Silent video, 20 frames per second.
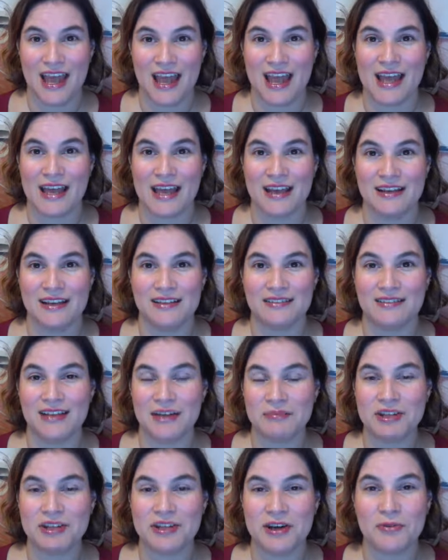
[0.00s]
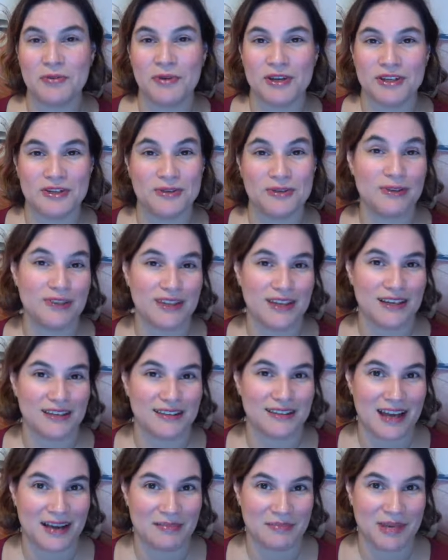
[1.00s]
and let me know what you
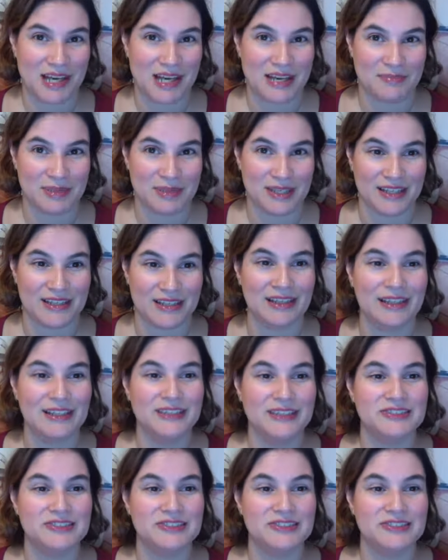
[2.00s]
think that might be.